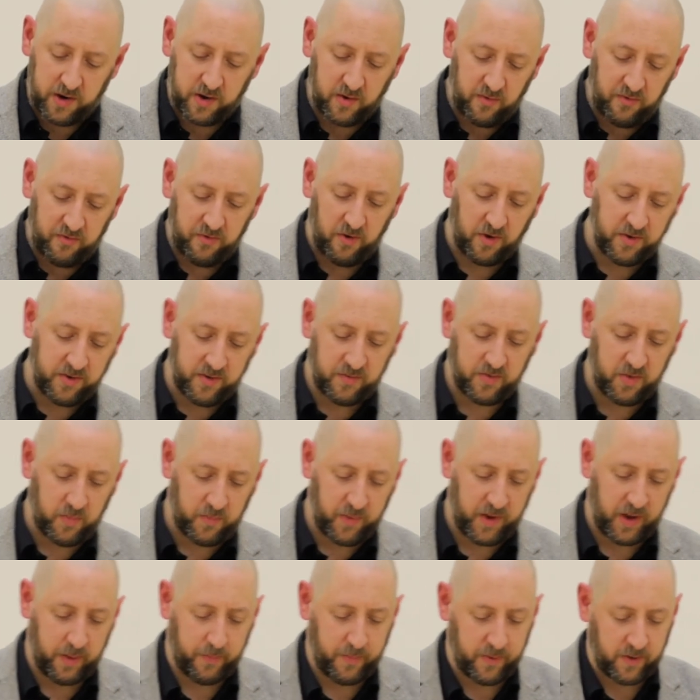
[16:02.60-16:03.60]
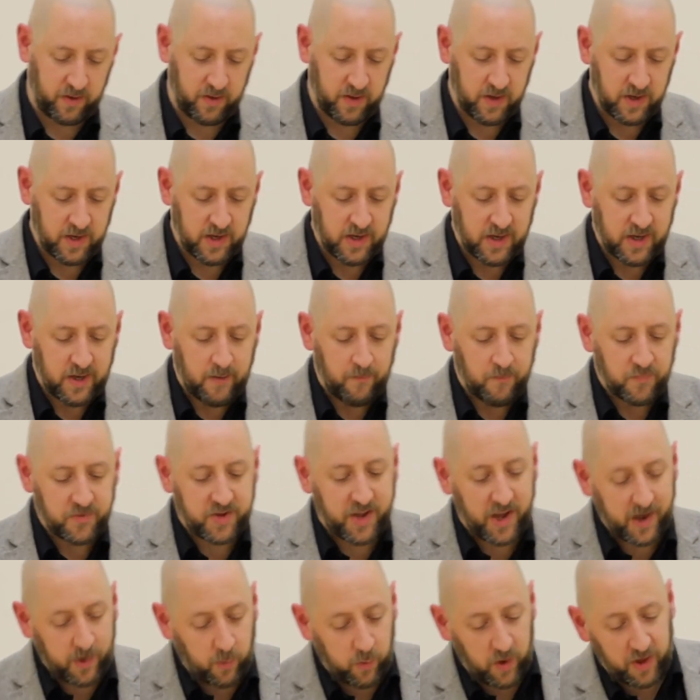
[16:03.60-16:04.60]
in front of the people,
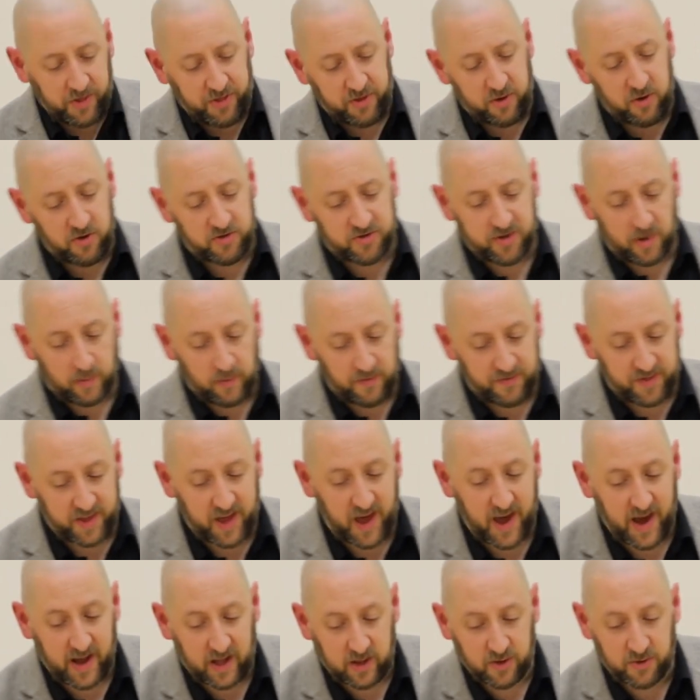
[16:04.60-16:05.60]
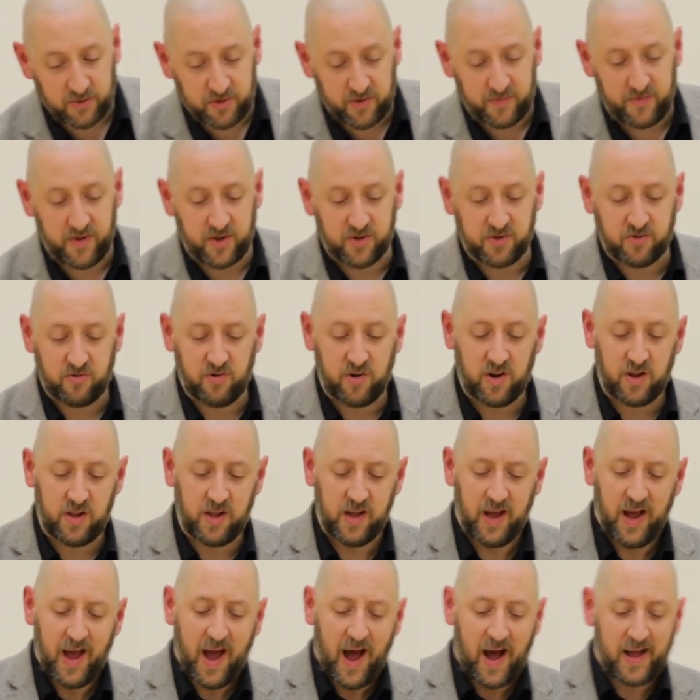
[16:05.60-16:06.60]
take with you some of the elders of
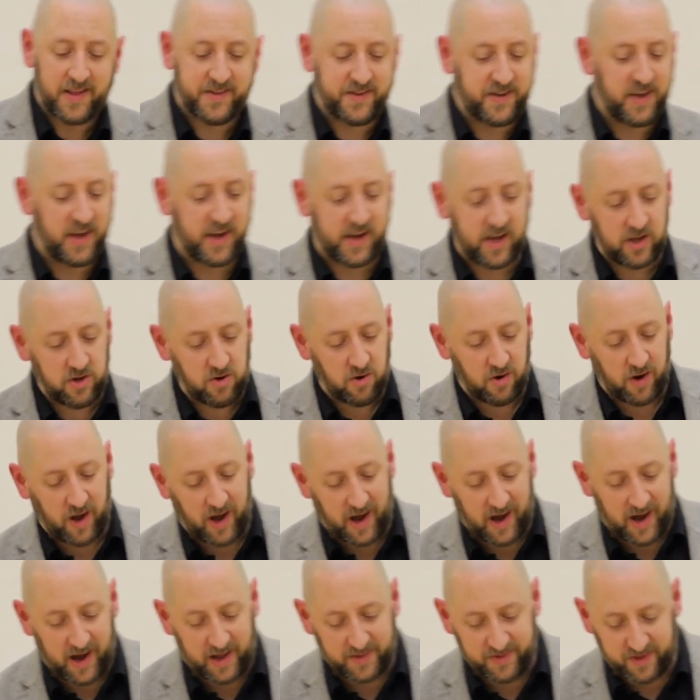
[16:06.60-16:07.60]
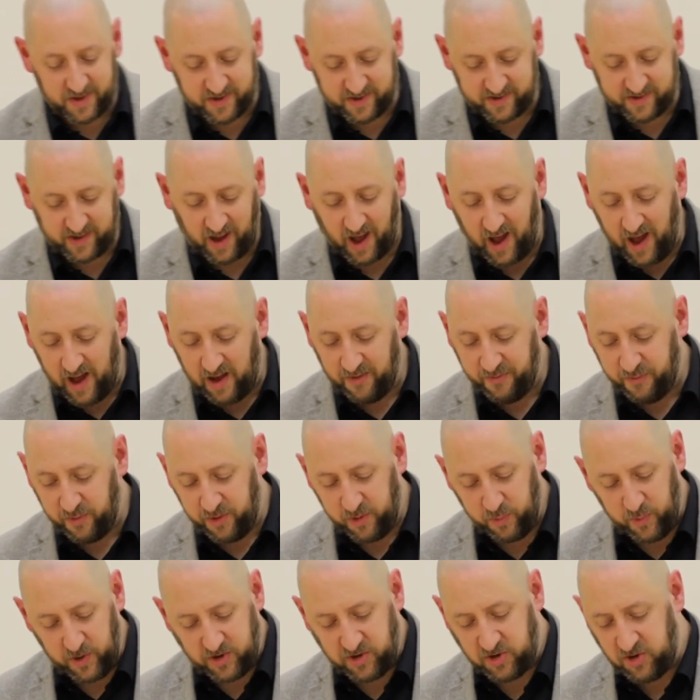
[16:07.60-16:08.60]
Israel, and take in your hand the staff
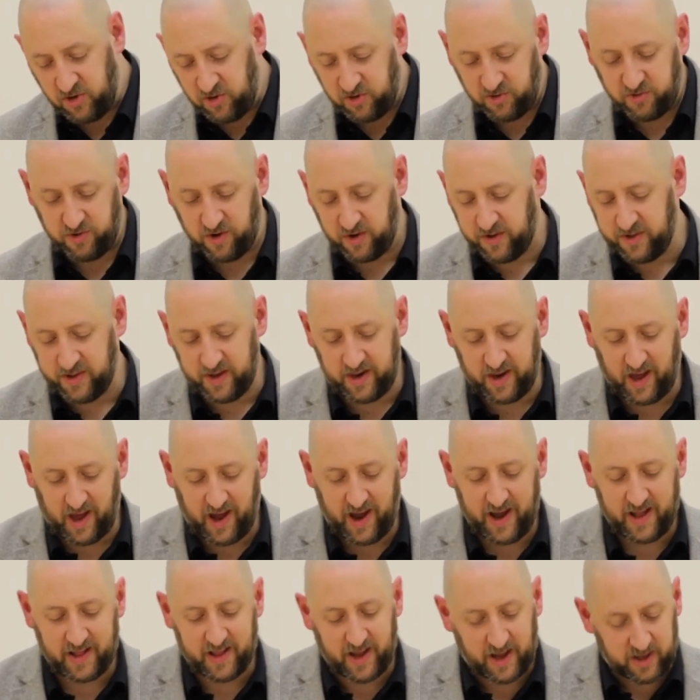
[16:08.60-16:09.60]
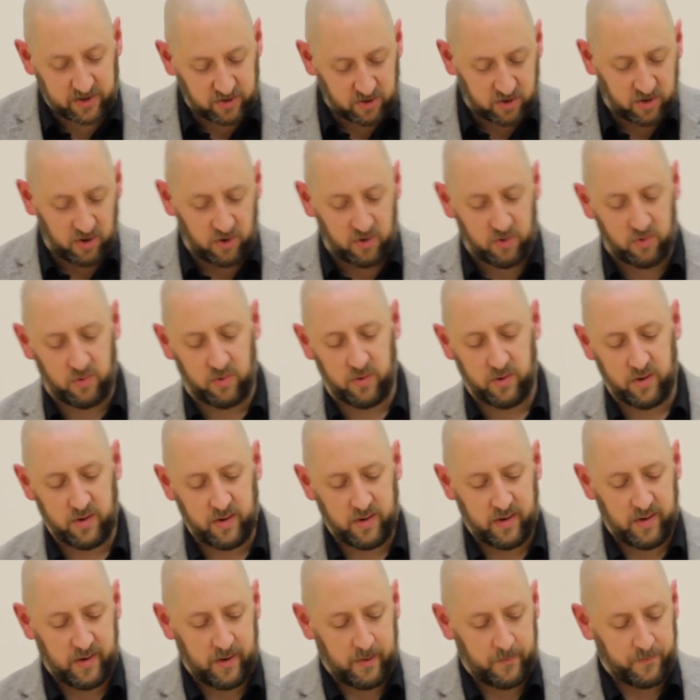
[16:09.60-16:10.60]
with which you struck the Nile, and go.
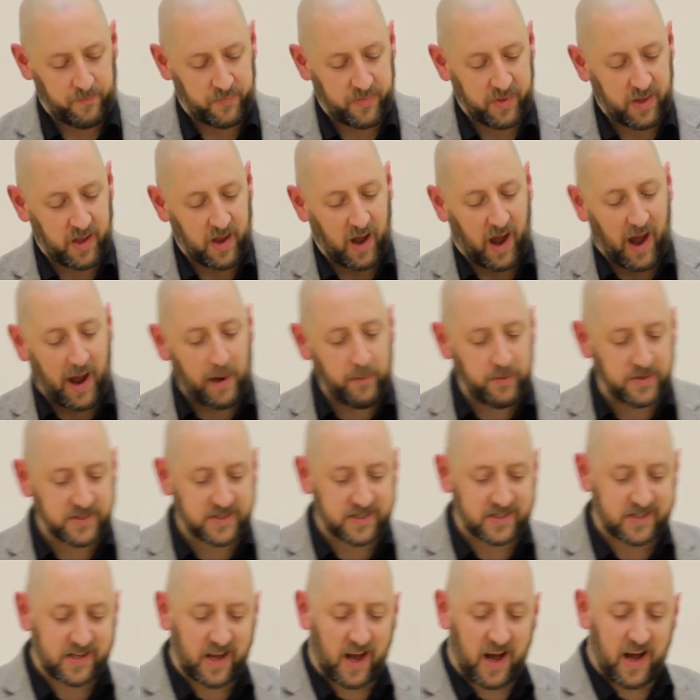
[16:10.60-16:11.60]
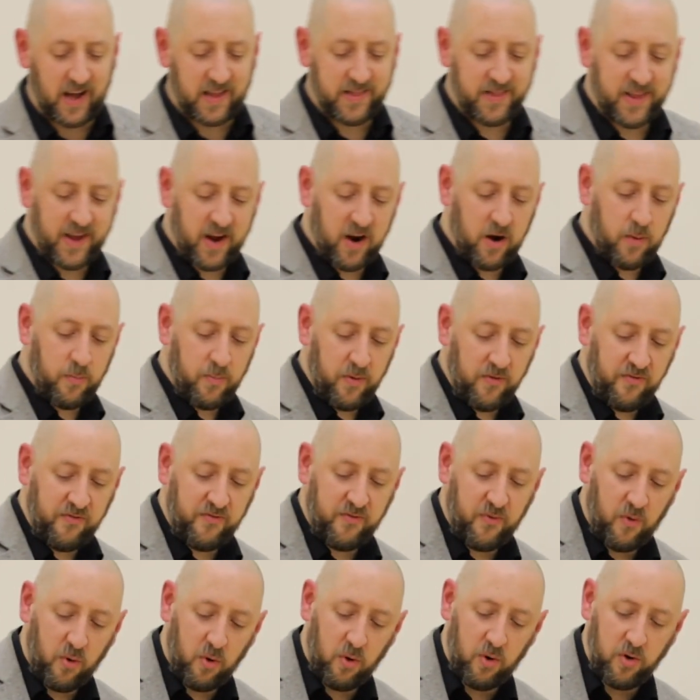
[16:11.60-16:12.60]
I will stand there
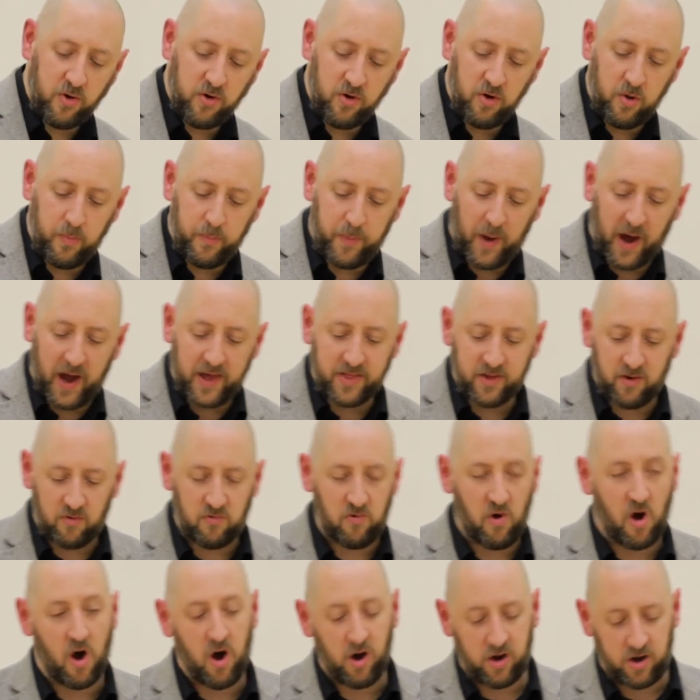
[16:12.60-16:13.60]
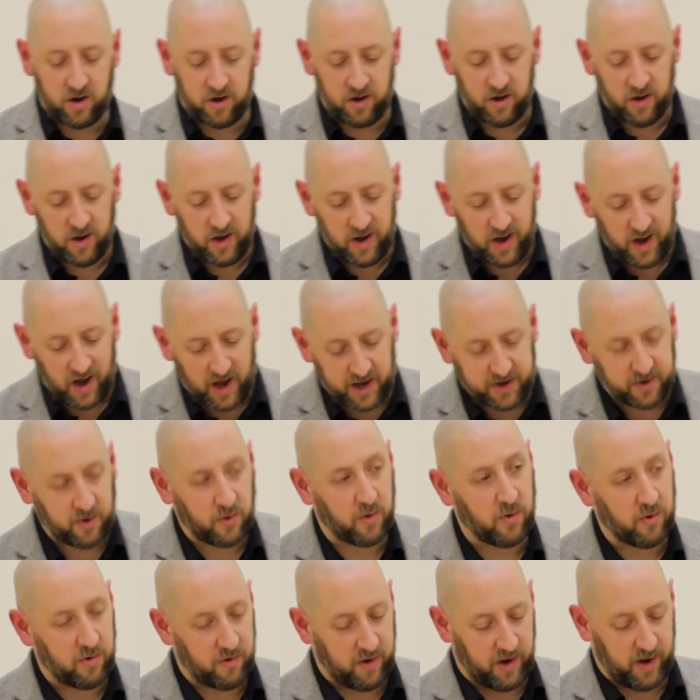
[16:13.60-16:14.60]
before you by the rock at
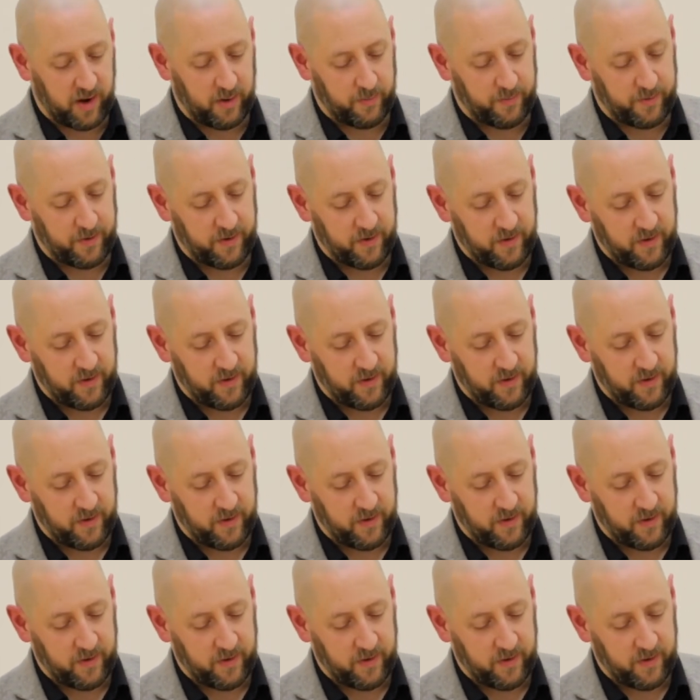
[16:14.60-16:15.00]
Horeb.